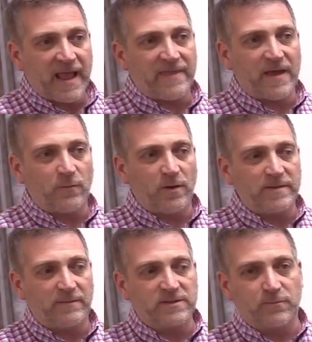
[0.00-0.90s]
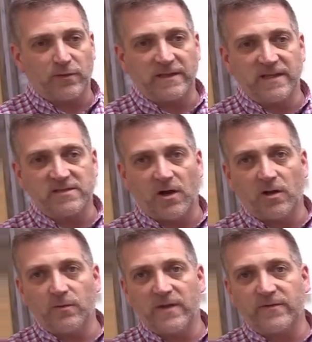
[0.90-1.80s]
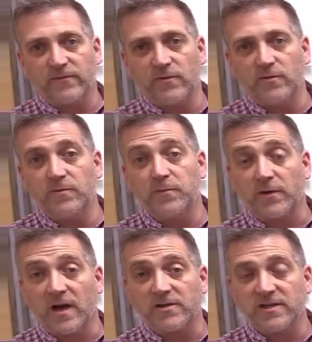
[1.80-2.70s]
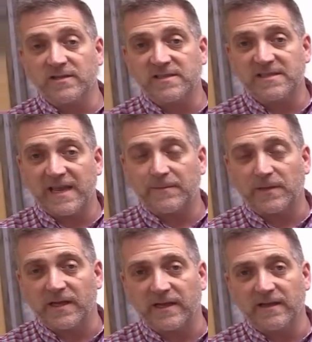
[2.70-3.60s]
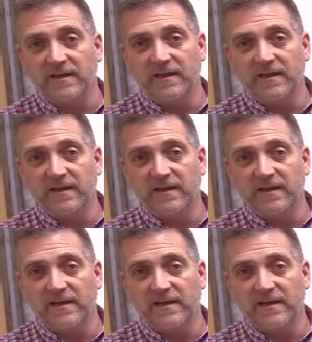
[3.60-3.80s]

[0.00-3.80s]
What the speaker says: and then we'll be able to bring this all the way through production sampling